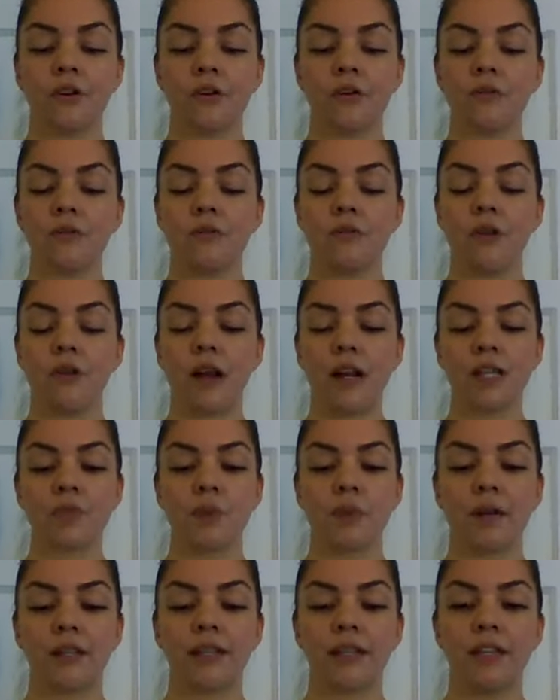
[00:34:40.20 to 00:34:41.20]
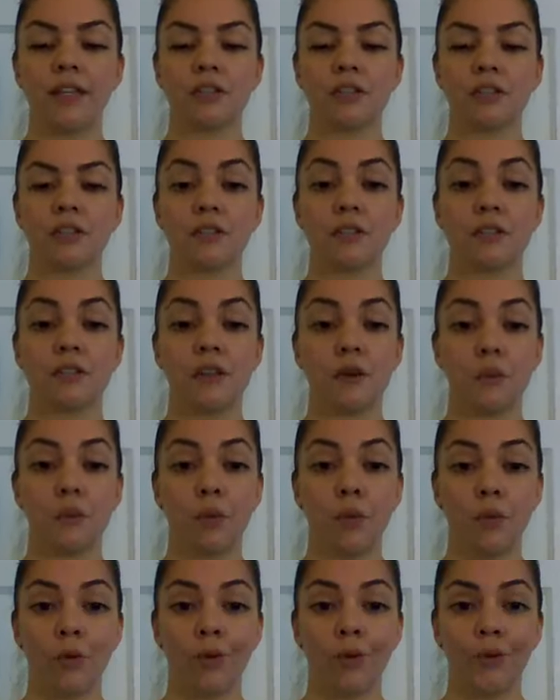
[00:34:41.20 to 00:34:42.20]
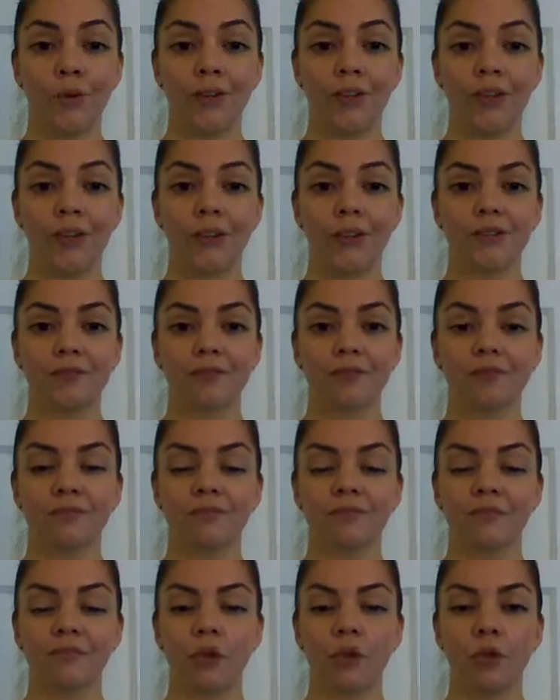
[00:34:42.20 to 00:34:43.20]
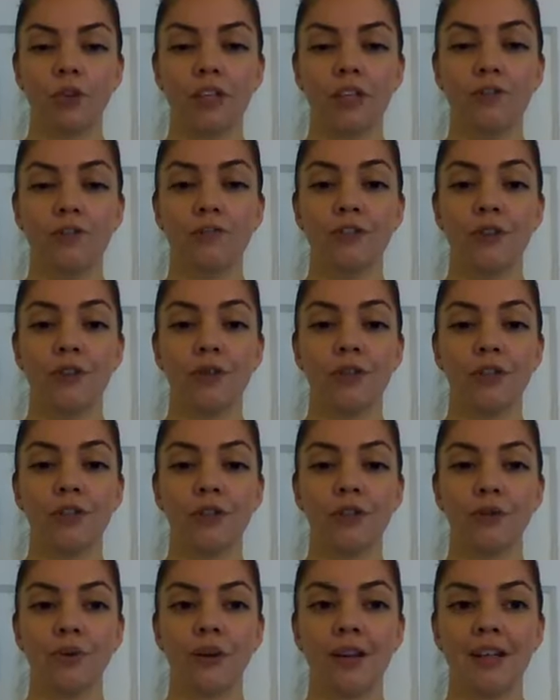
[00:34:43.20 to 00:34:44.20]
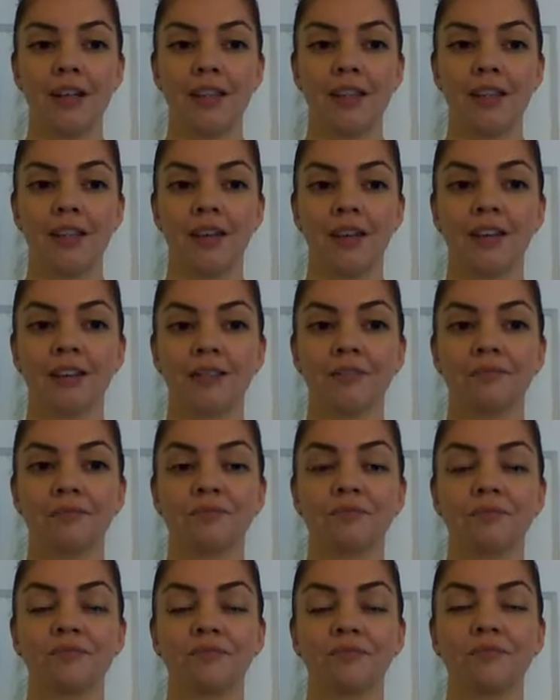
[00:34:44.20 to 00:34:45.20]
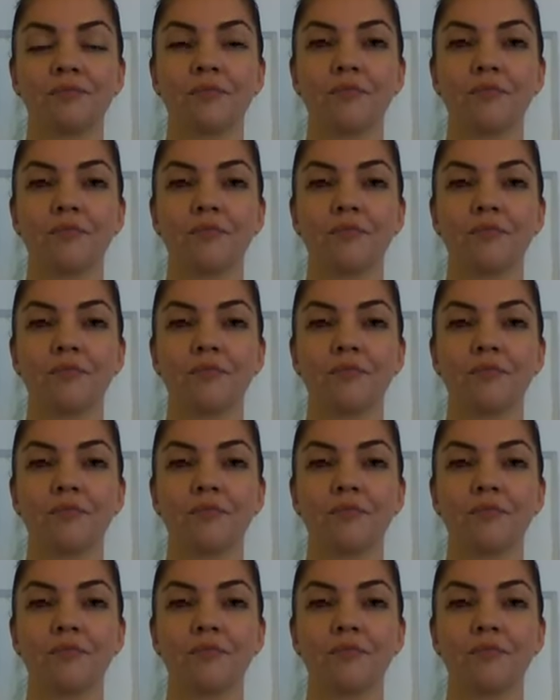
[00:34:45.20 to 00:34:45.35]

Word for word: There's no expectations to uphold, no need for you to do anything.